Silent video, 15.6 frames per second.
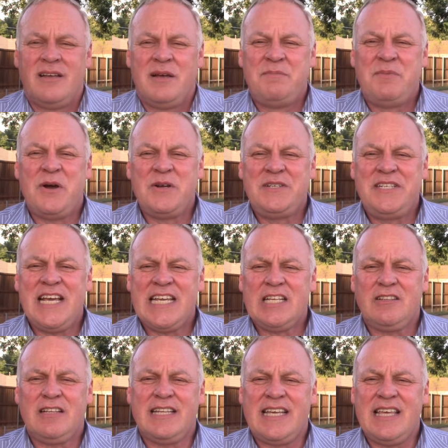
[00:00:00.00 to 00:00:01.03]

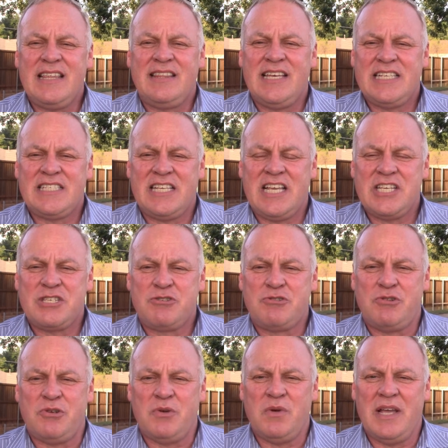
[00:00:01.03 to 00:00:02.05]
Particularly, this is
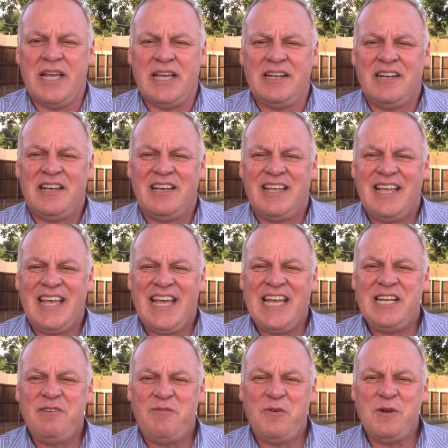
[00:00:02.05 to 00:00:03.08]
true in
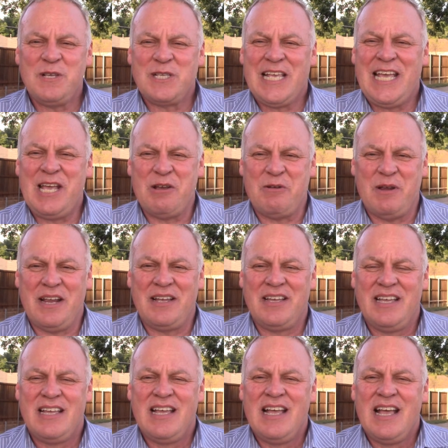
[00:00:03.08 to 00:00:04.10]
a divorce hearing,
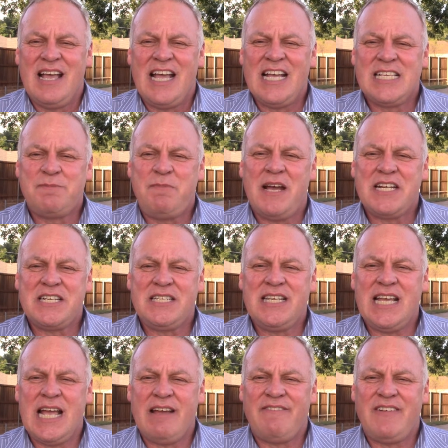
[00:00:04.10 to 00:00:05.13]

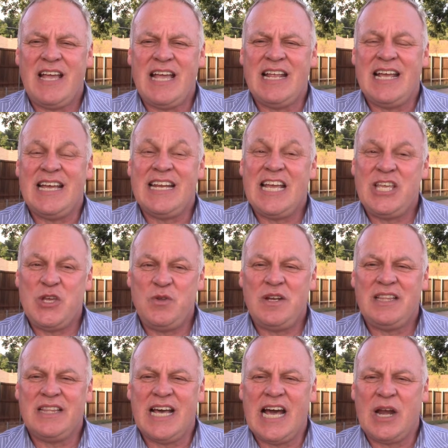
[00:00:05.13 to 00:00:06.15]
especially if in a
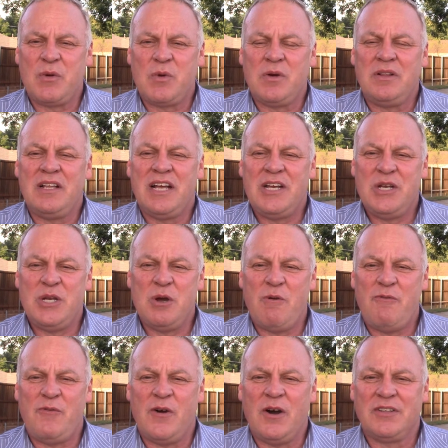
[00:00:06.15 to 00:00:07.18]
unilateral,
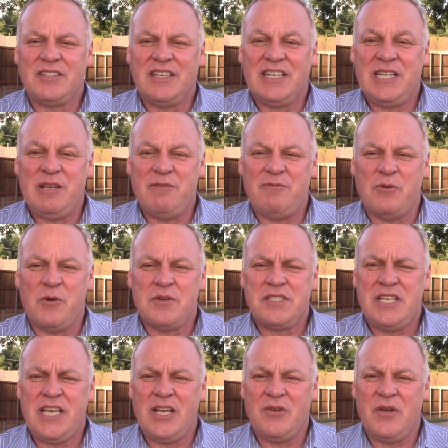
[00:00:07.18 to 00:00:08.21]
no-fault divorce
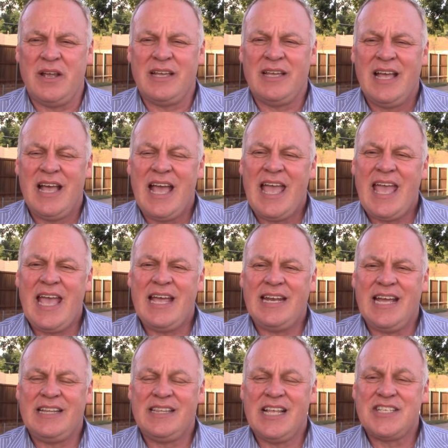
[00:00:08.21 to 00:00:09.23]
hearing, and
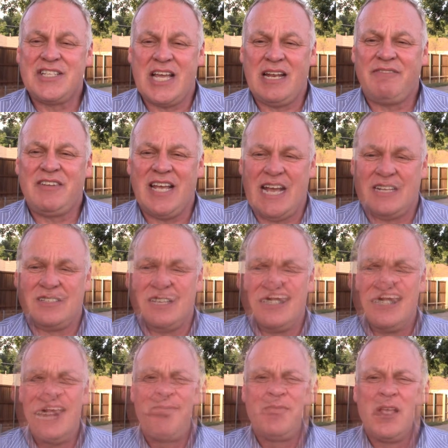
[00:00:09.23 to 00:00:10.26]
in the state of
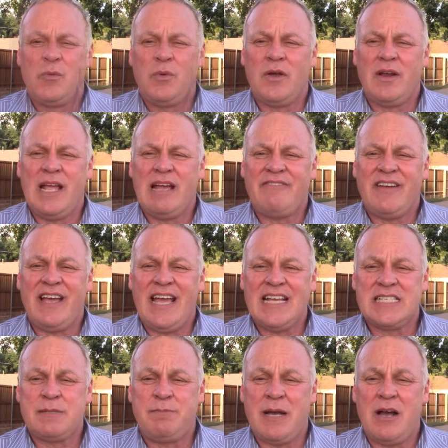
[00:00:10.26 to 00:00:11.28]
Texas, where if a
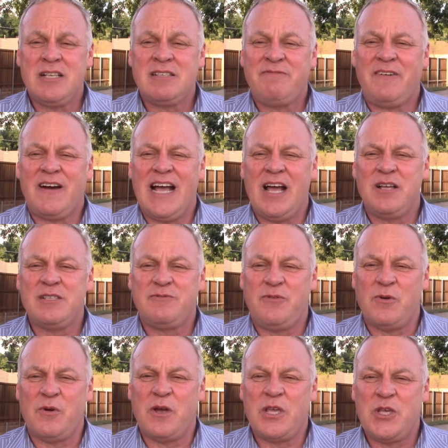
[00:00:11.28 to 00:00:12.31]
spouse files
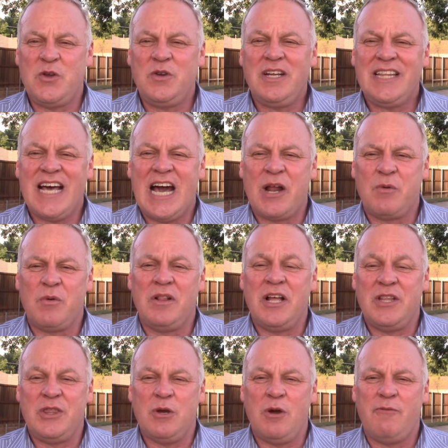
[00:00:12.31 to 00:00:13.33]
for unilateral,
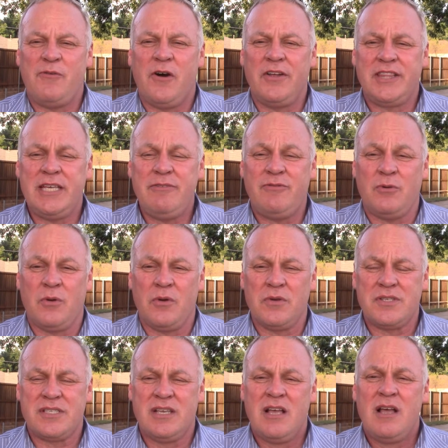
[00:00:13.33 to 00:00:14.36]
no-fault
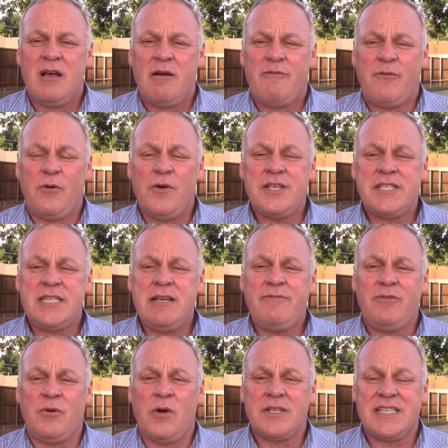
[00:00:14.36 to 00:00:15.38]
divorce, forced
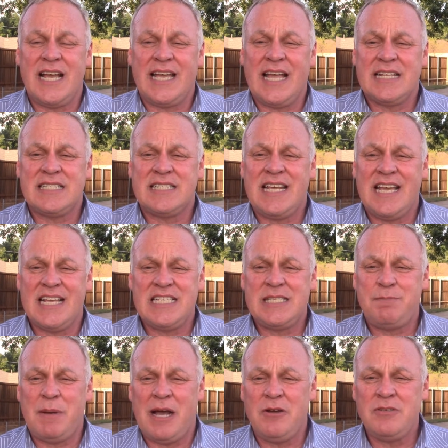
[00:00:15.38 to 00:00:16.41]
divorce against his
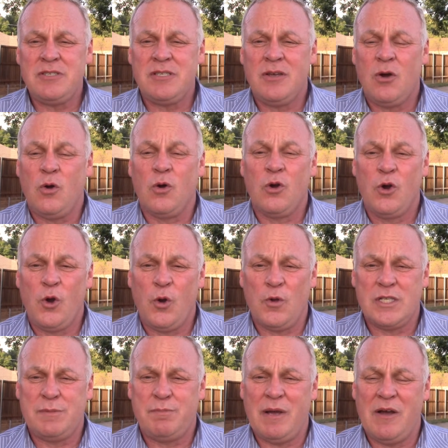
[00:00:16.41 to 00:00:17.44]
spouse or
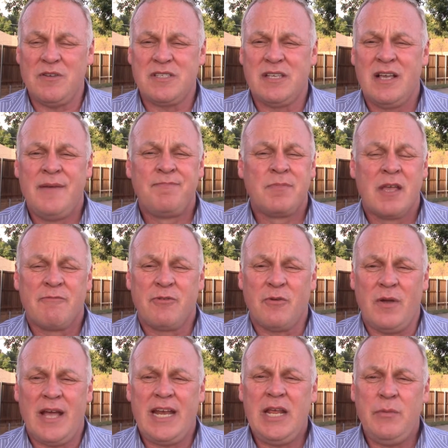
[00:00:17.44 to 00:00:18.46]
her spouse, for
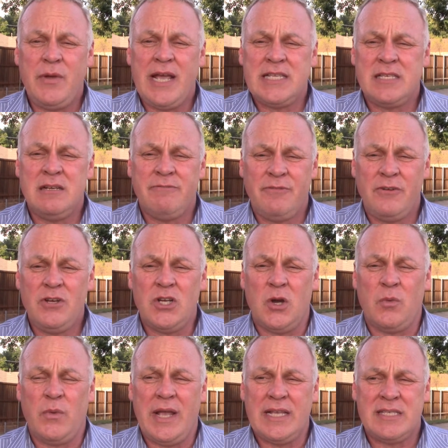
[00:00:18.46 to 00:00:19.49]
any reason, for no
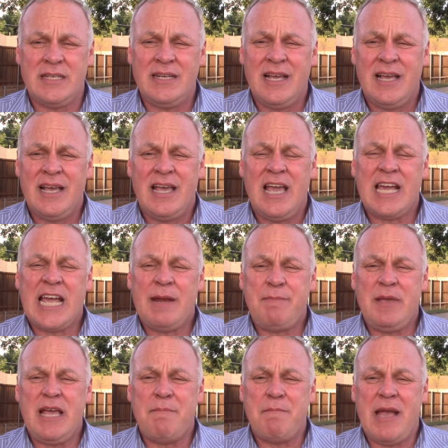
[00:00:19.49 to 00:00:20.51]
reason, it can
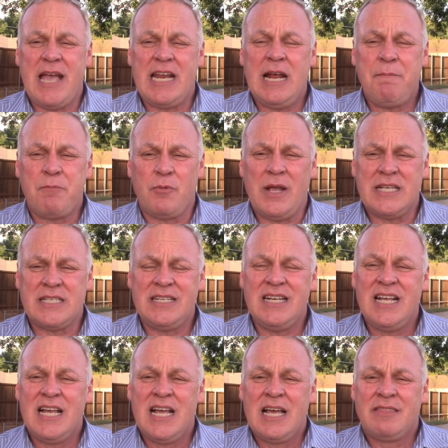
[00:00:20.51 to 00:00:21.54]
be a made-up
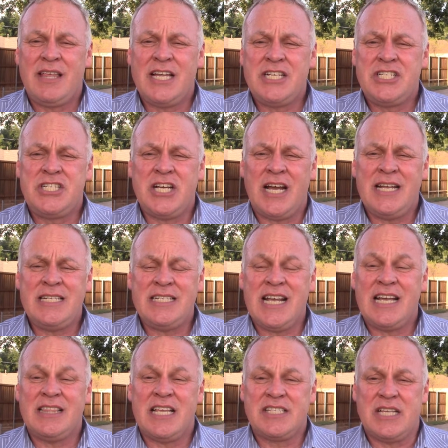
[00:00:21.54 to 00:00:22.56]
reason, the judge
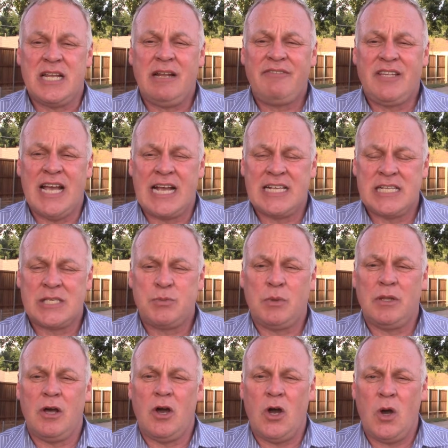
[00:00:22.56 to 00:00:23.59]
in the state of Texas
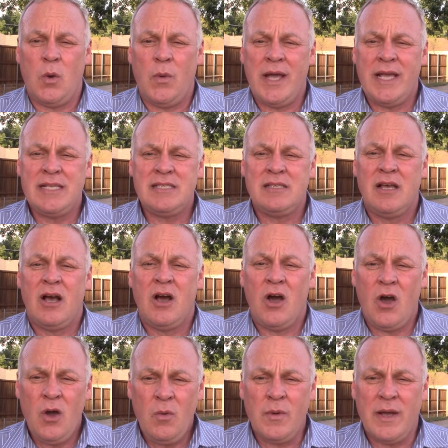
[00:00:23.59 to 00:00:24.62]
will always,
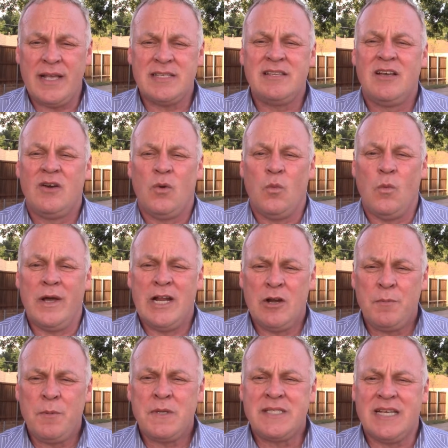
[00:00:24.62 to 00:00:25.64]

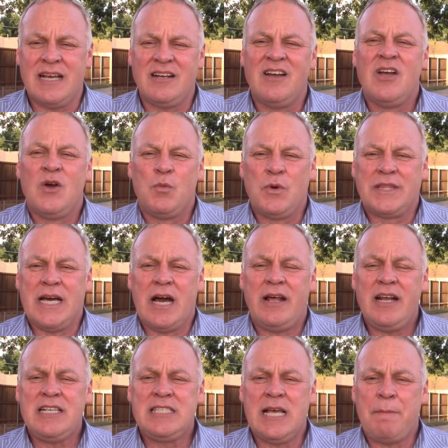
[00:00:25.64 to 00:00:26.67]
100%,
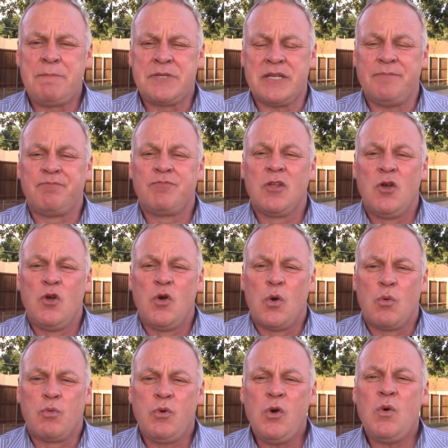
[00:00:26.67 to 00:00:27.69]
without exception,
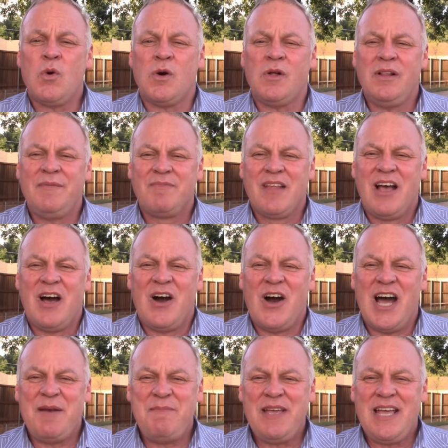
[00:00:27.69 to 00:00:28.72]
rule
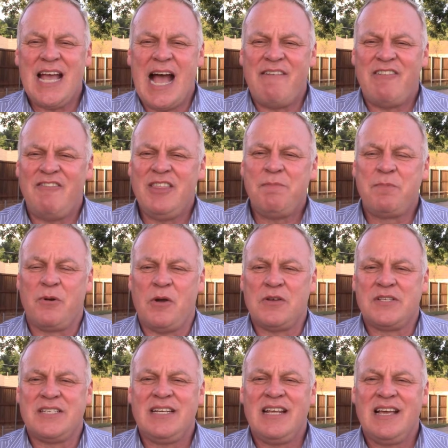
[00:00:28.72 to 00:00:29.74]
on behalf of the
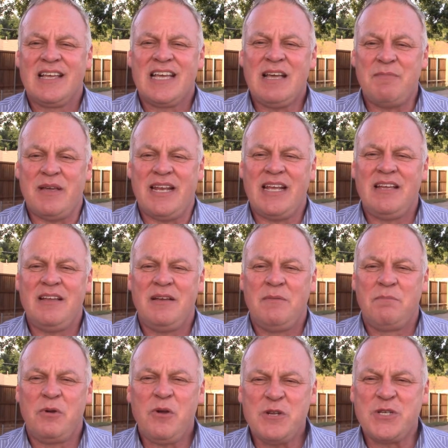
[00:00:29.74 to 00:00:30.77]
person committing
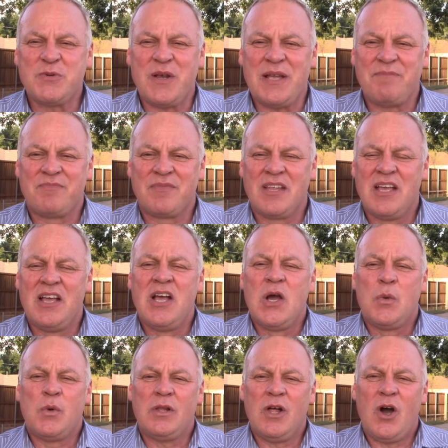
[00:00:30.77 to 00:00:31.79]
perjury,
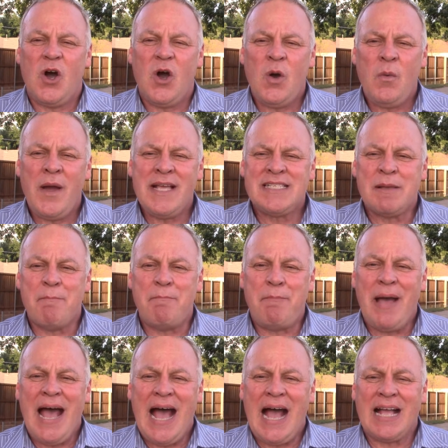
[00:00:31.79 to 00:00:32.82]
will always
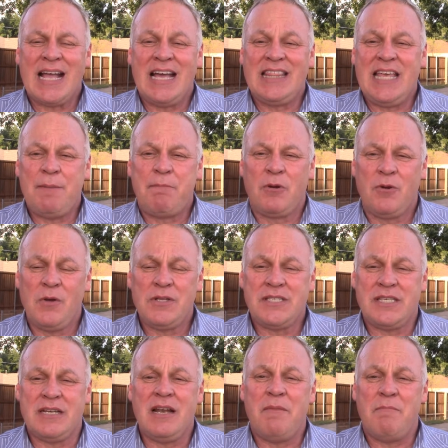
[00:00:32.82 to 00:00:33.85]
back the
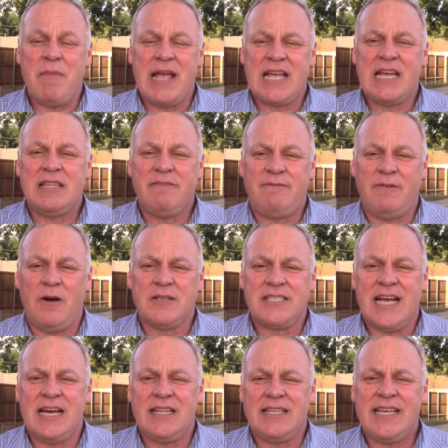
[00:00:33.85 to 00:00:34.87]
person making the false
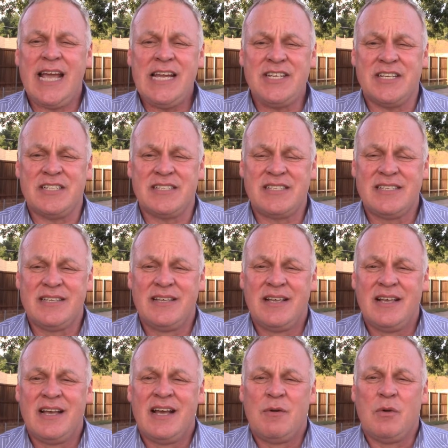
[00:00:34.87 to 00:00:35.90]
allegations,
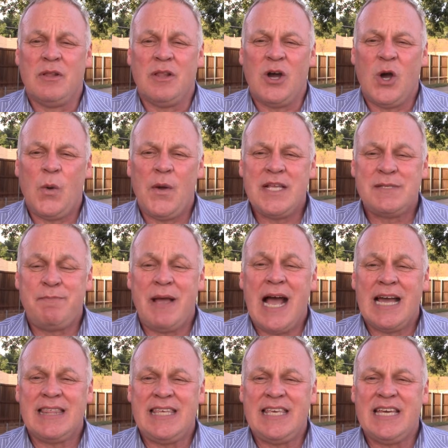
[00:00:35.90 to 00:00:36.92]
will always
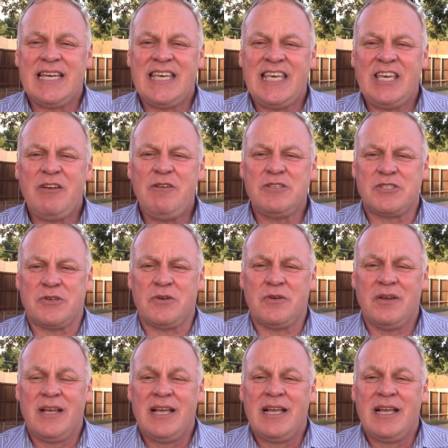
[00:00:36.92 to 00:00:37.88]
back the accuser,